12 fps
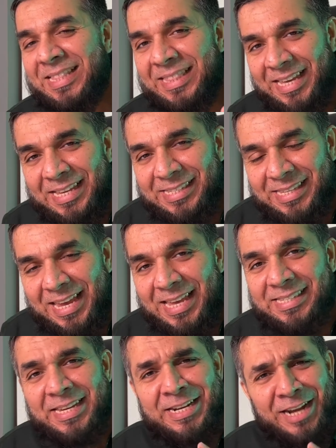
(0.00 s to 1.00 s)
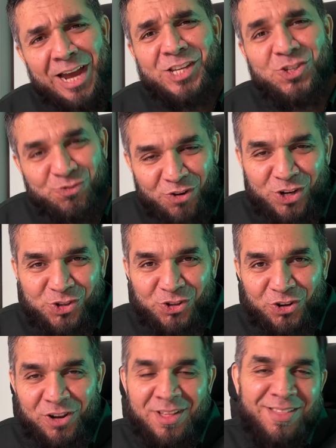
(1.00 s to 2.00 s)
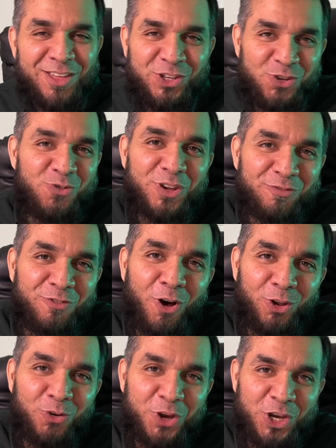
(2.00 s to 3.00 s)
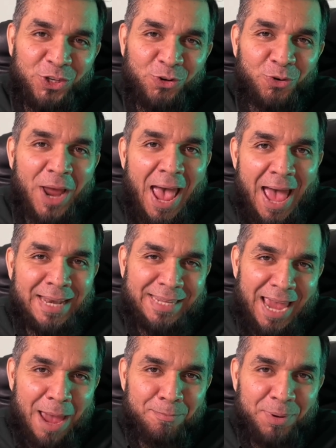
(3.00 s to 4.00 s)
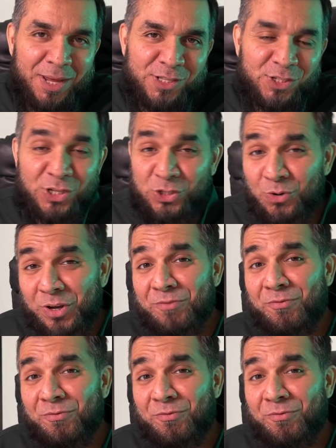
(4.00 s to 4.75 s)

This is a nice structure that you can follow in your ad campaigns, that you can